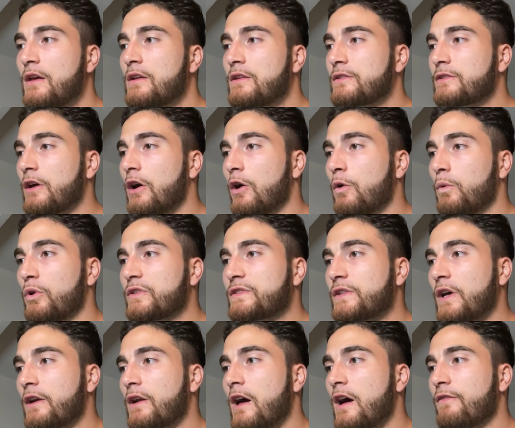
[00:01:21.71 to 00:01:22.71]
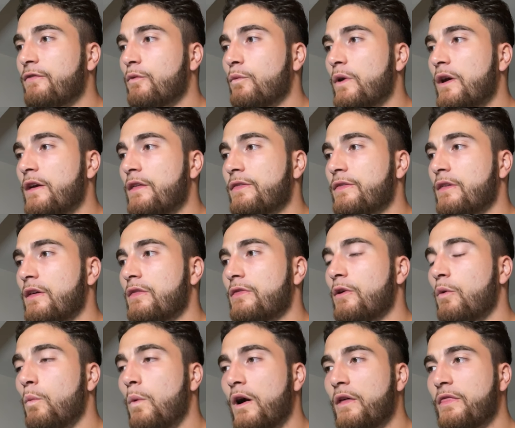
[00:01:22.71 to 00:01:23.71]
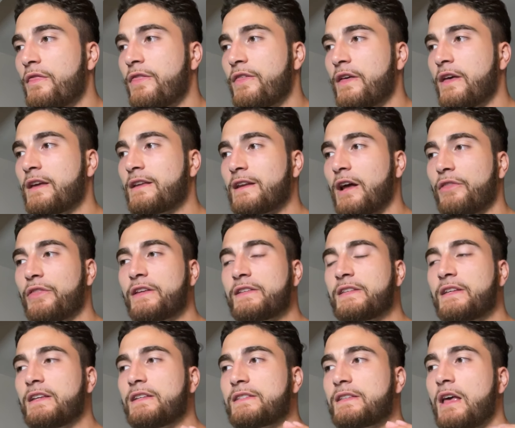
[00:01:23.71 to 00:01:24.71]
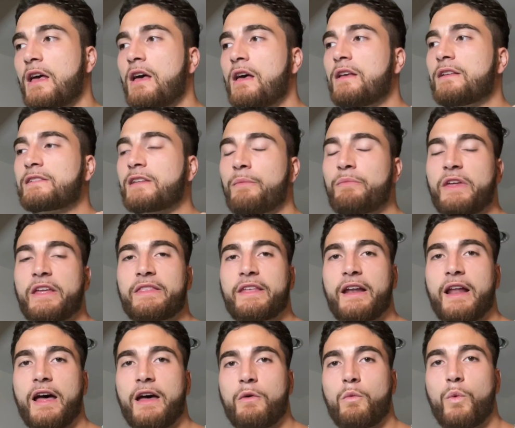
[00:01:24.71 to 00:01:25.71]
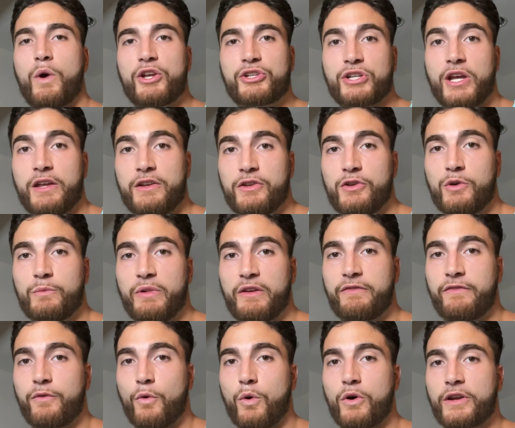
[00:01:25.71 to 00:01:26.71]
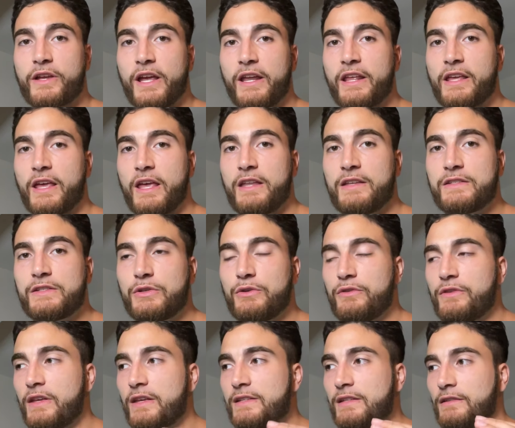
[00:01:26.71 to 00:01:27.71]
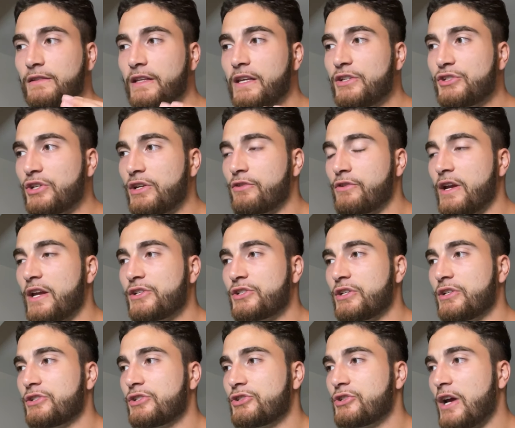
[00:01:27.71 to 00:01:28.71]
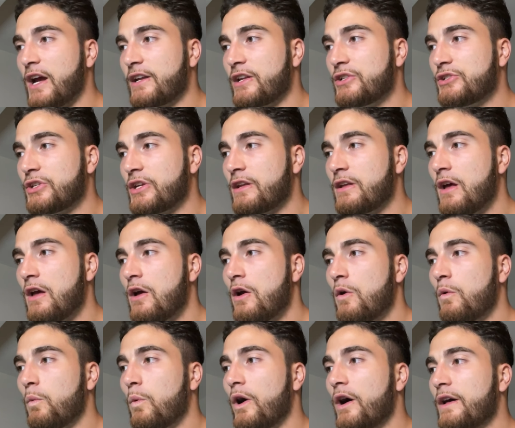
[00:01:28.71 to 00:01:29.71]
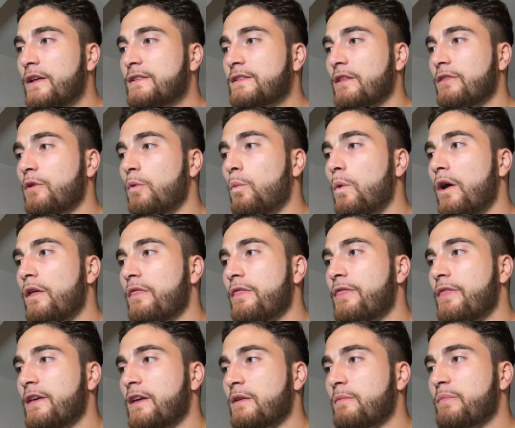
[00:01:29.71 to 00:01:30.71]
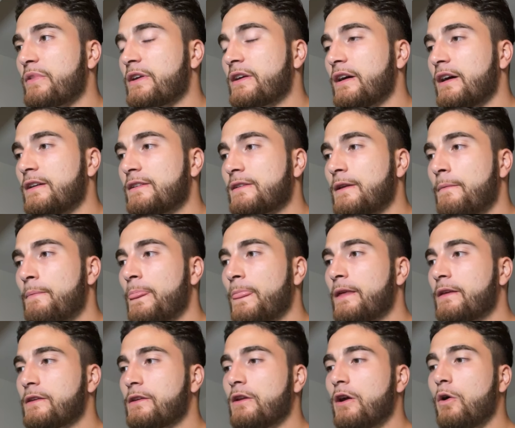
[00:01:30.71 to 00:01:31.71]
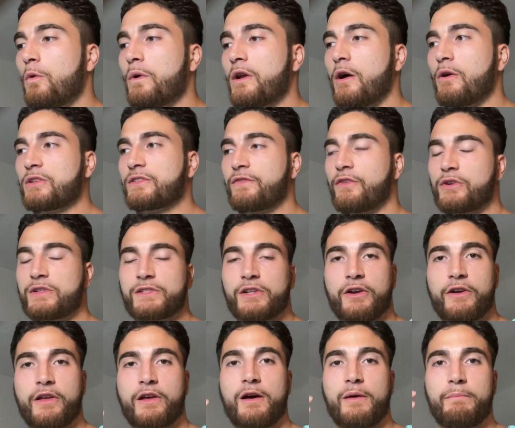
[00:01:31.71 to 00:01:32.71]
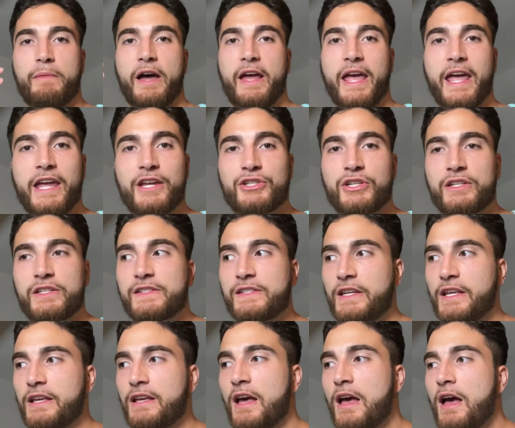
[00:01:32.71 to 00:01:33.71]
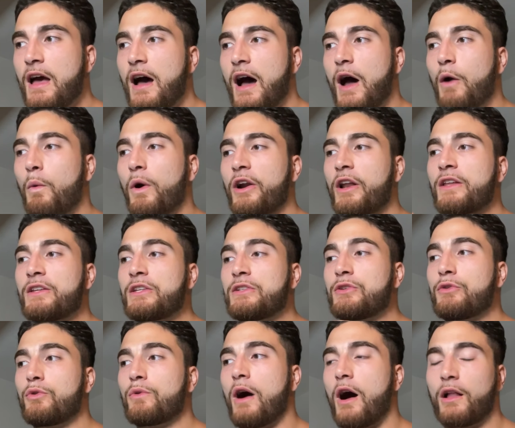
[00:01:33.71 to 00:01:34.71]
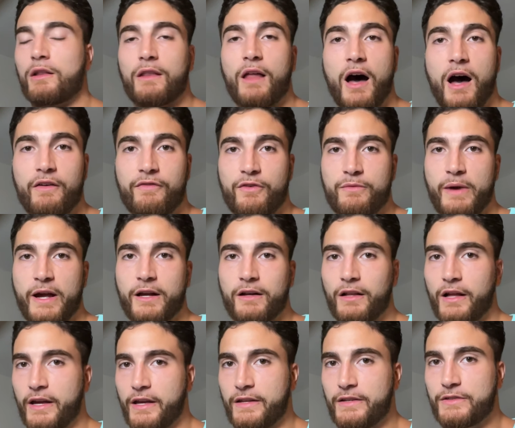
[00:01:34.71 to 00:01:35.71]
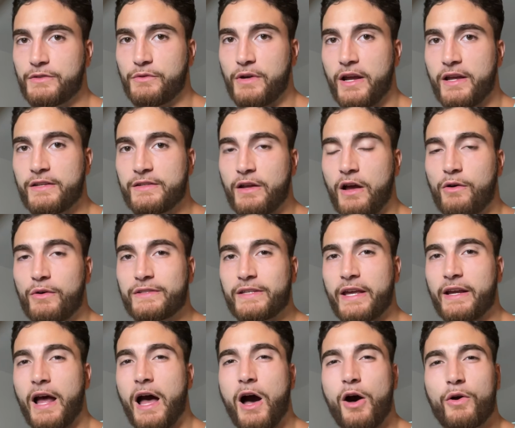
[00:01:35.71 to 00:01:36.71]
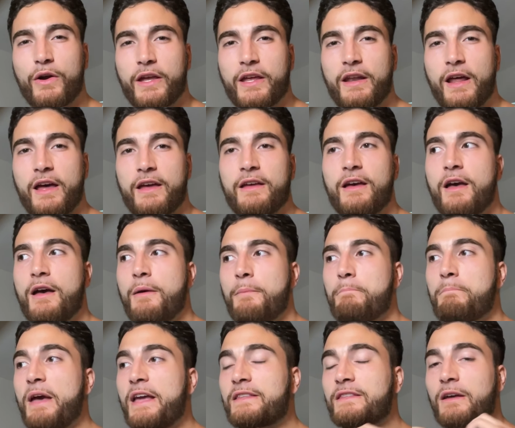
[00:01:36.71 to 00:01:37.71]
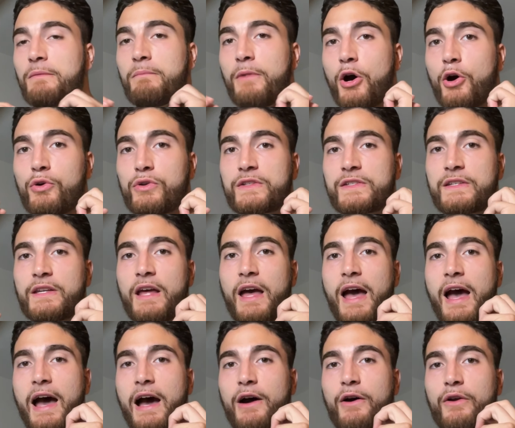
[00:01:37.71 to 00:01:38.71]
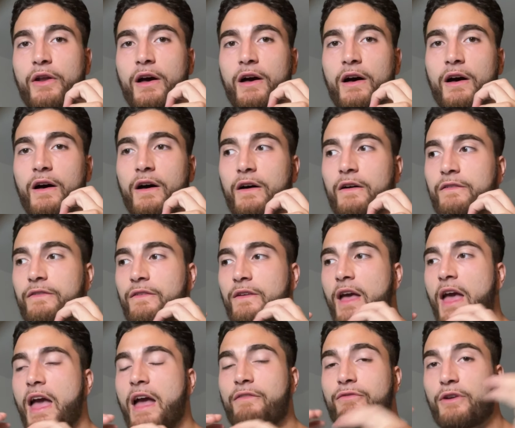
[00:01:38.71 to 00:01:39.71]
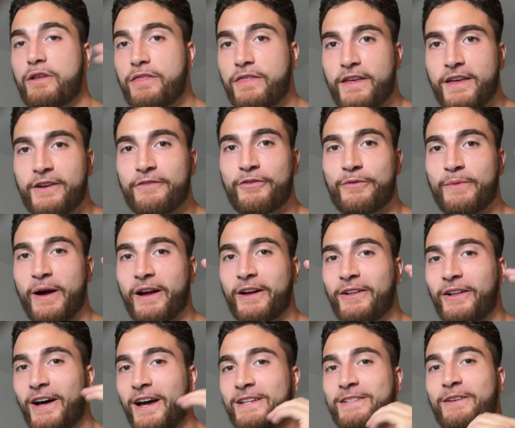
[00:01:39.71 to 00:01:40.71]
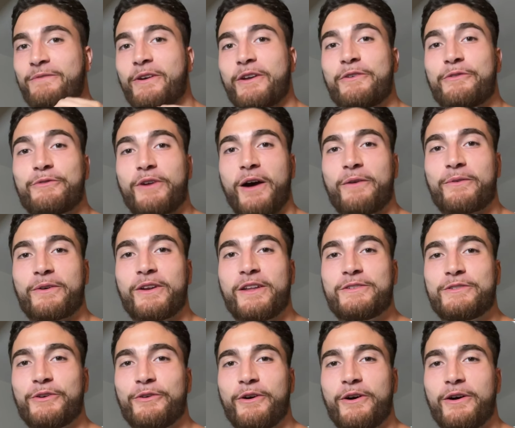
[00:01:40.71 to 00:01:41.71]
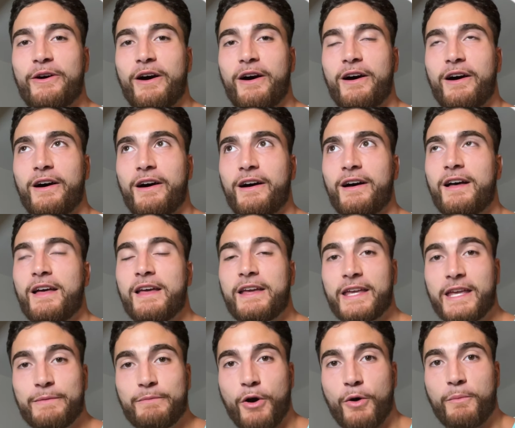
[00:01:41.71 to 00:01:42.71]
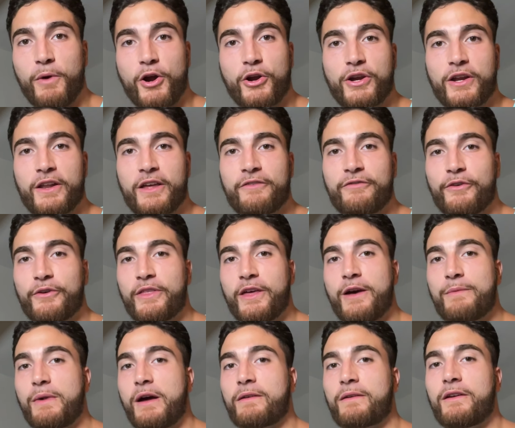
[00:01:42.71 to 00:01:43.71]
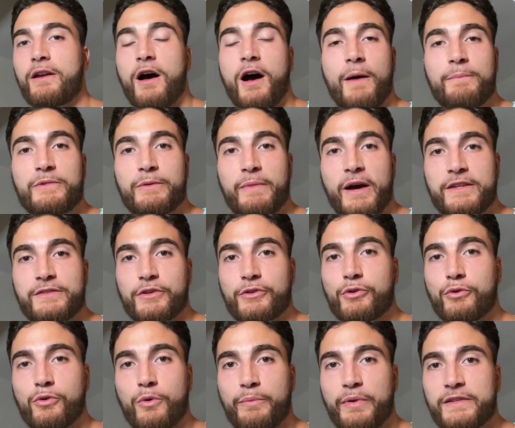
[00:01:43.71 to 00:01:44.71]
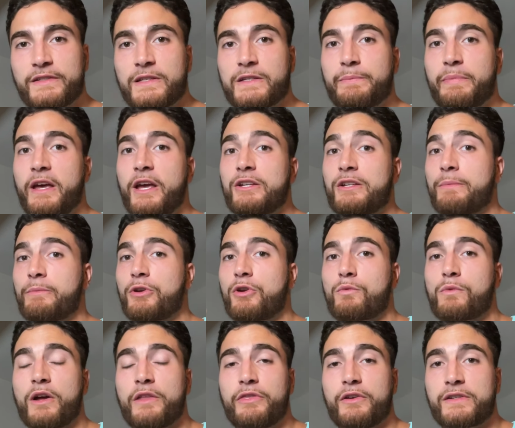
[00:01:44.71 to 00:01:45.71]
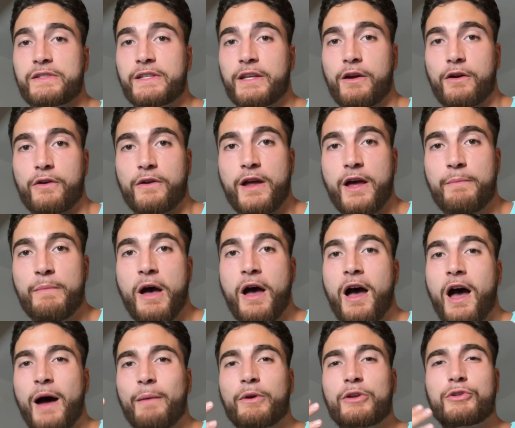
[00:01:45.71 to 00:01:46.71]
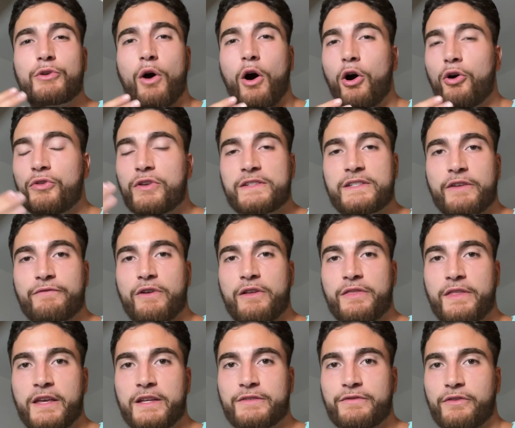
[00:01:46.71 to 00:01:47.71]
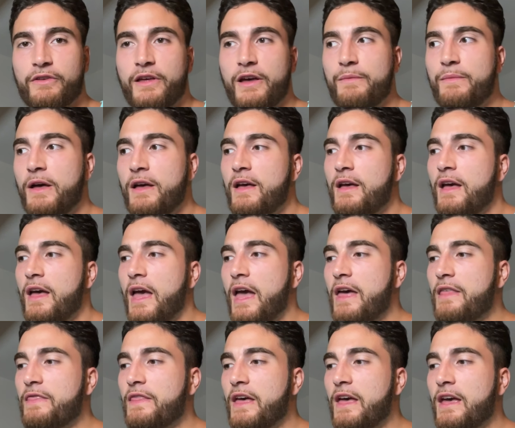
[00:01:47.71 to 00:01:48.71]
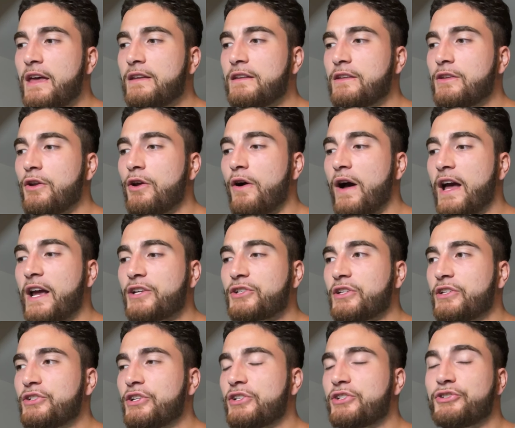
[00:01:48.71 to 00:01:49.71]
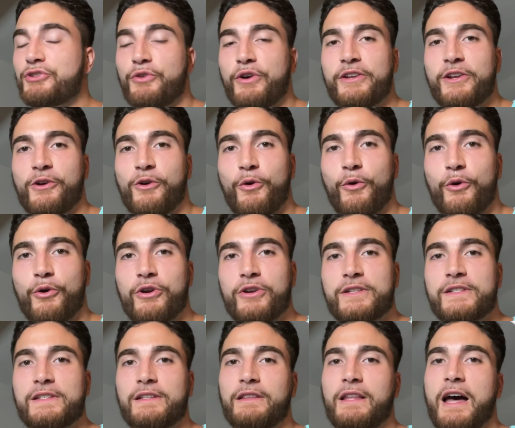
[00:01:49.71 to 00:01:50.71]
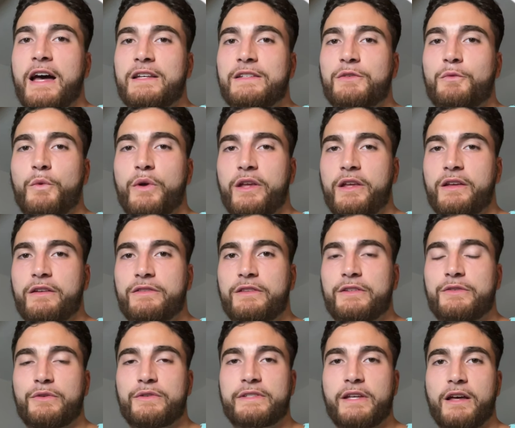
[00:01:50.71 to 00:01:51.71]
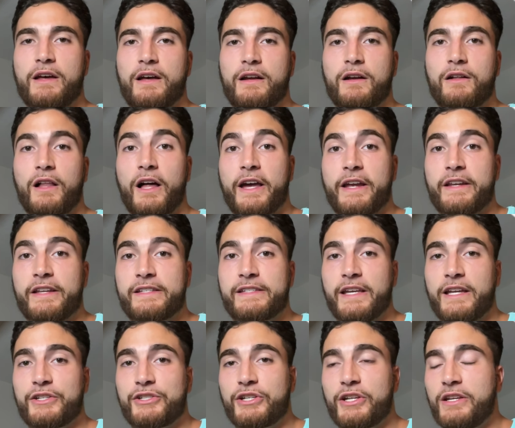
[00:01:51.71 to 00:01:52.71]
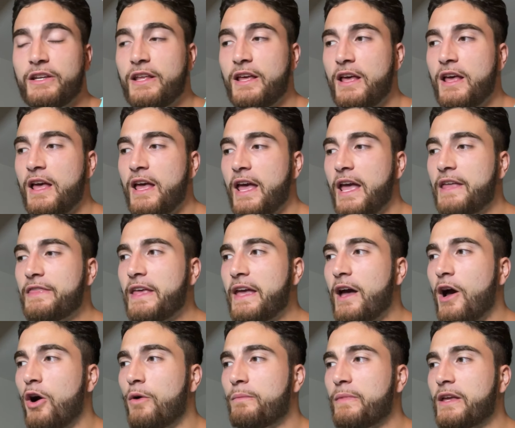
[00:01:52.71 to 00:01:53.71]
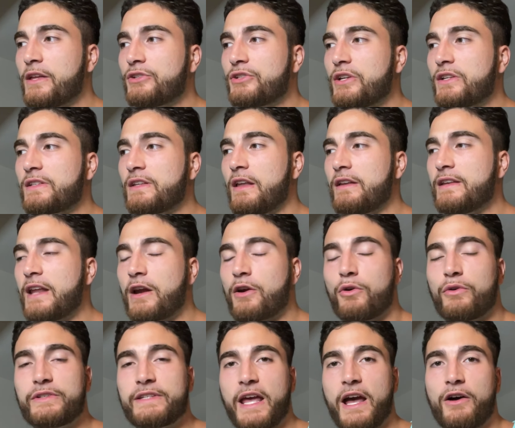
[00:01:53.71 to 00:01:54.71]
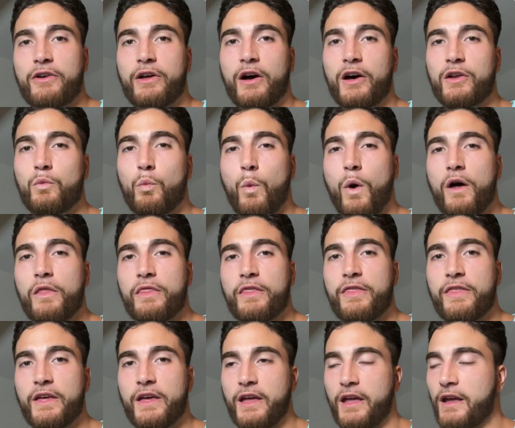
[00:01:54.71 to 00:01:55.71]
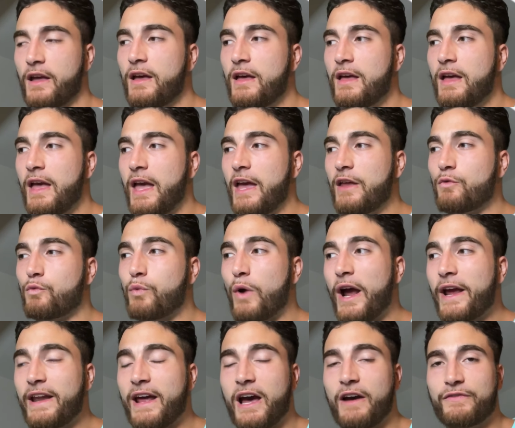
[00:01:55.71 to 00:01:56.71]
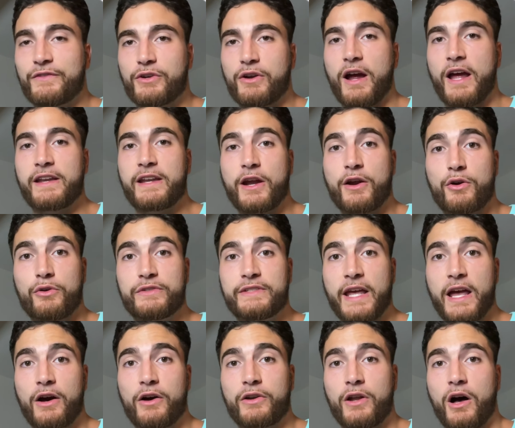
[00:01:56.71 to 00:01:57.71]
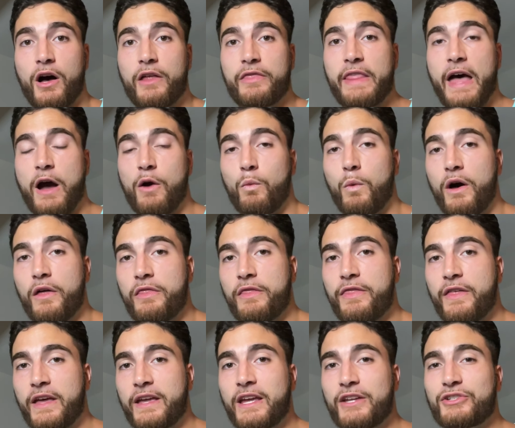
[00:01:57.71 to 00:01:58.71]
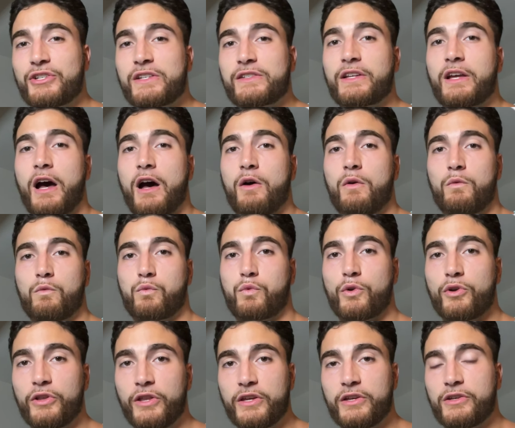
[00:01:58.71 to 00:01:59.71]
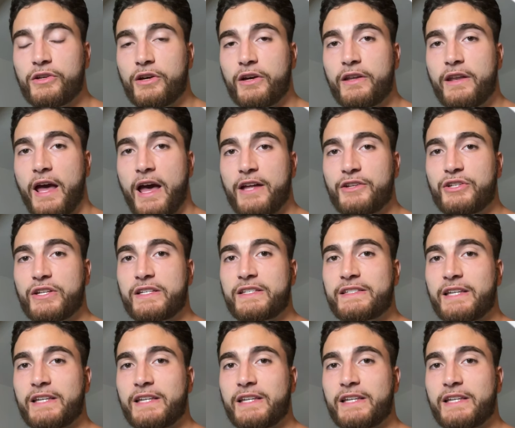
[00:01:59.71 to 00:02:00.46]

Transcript: So we'll start off with the one thing. Now, this is something that I wish I knew before getting into this lead generation strategy, was the one thing, because, you know, when I was first starting up my agency, I wanted to do a lot for my clients, right? So I was like, how can I make the most out of everything for my clients? I'm gonna do a email marketing for them. I'm gonna optimize their Google business page. I'm gonna run their CRM. I'm gonna do all these different things for them. And then, you know, I actually just joined a course last week. This was a Client Ascension, and they helped me just narrow down on one thing. And right after I narrowed down on that one thing and just got really good at just